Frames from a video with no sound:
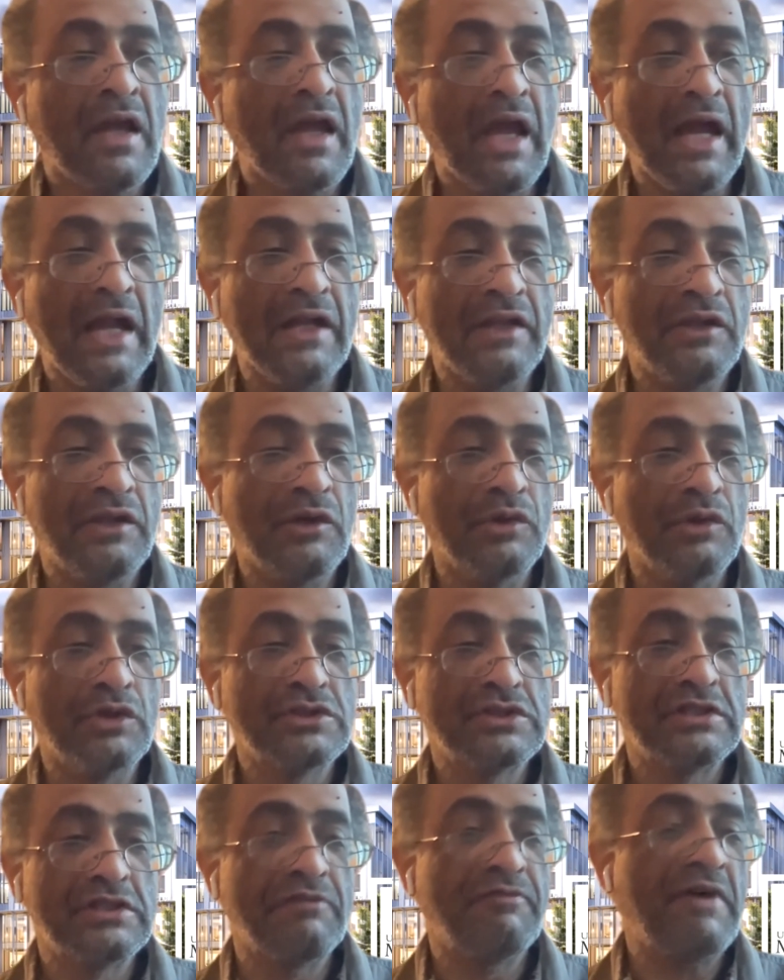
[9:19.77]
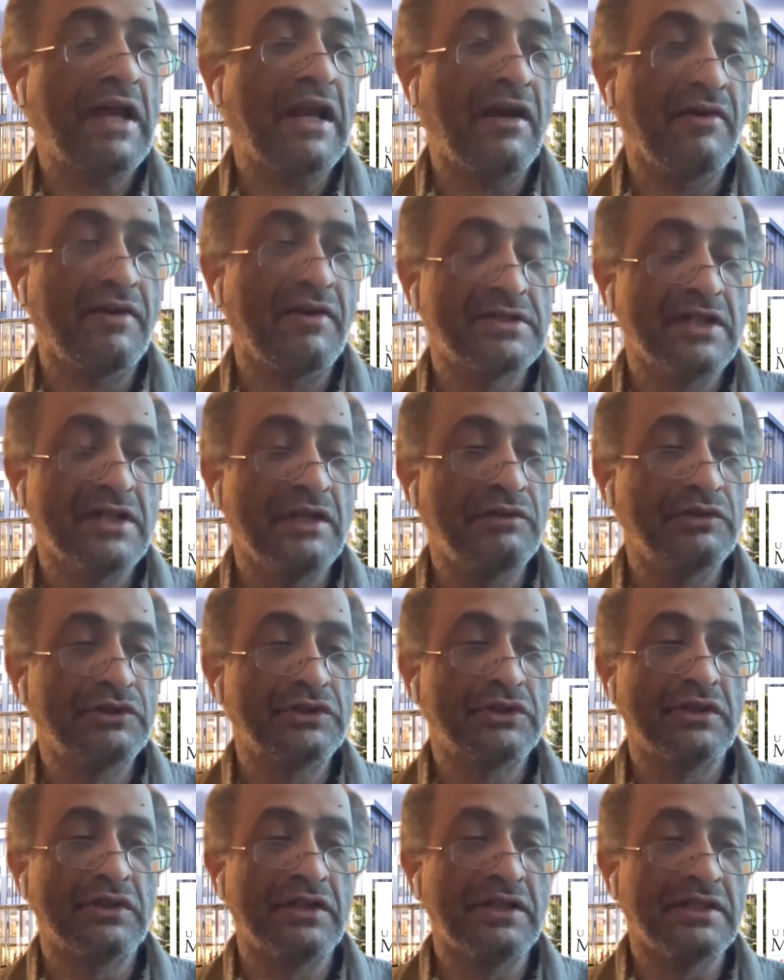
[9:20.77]
And the final
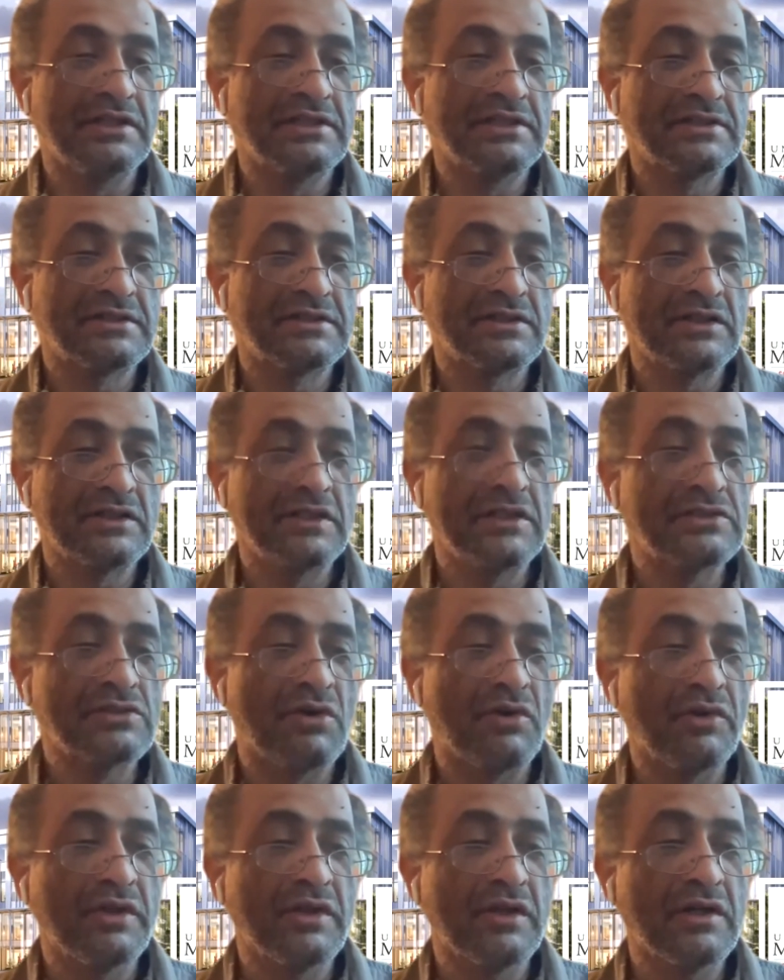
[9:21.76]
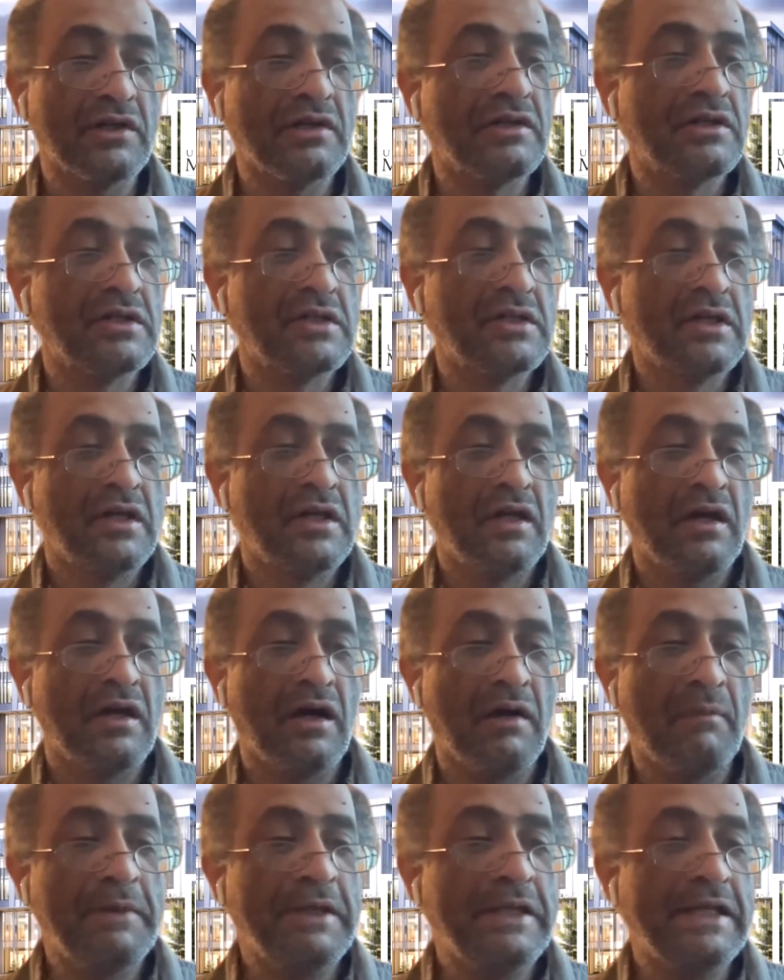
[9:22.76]
resolution is on the
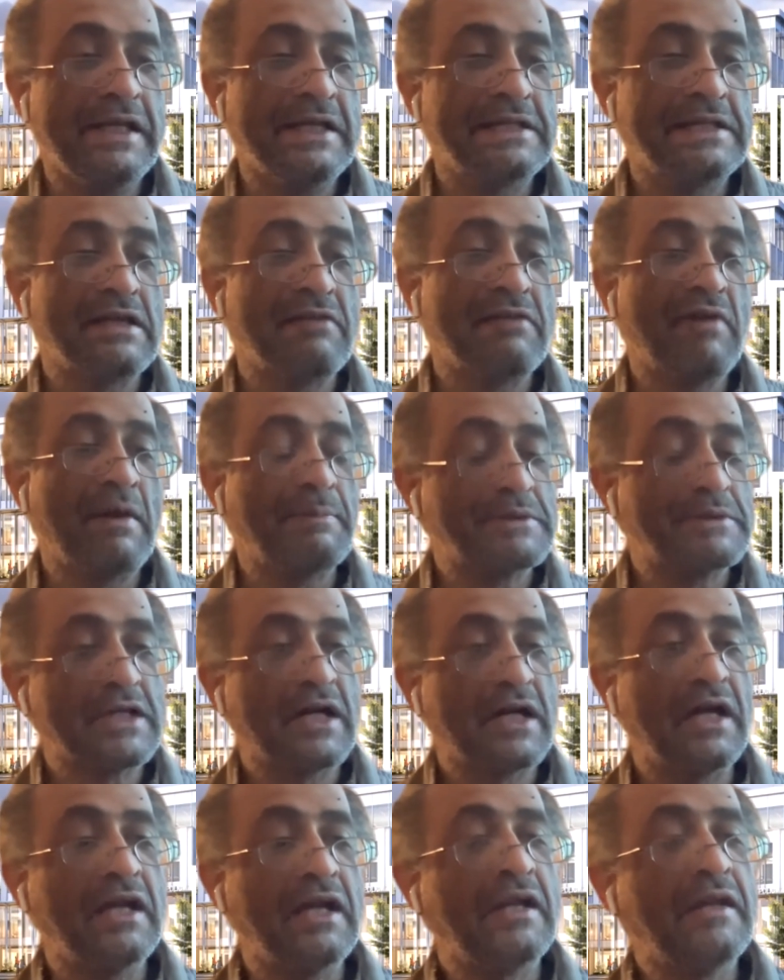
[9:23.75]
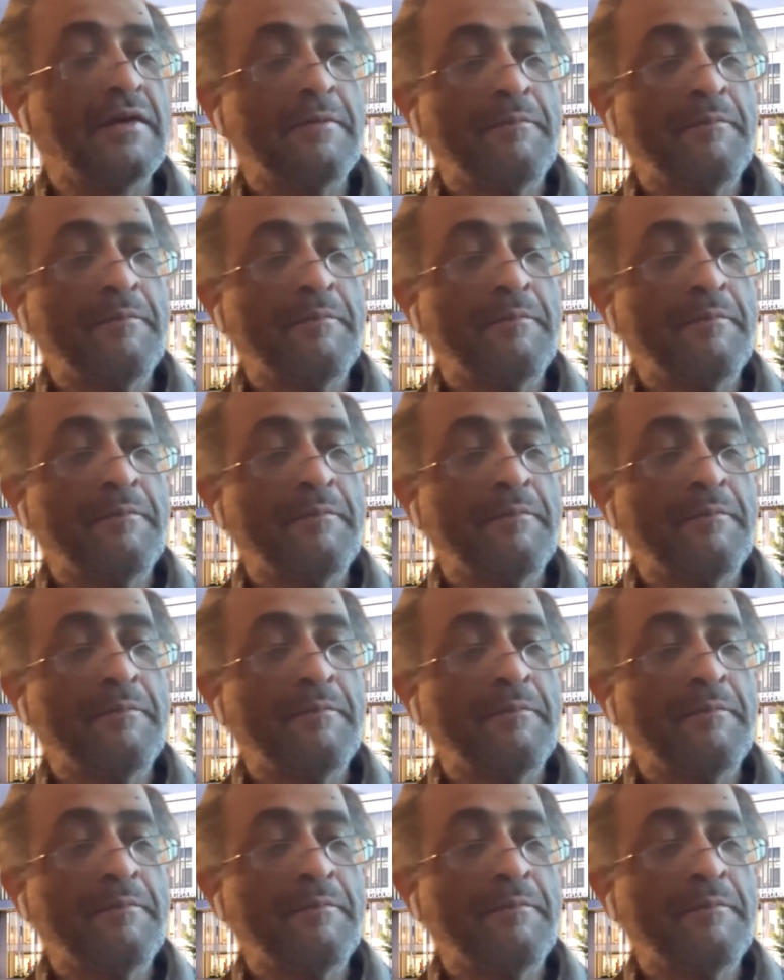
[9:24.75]
PTSA website.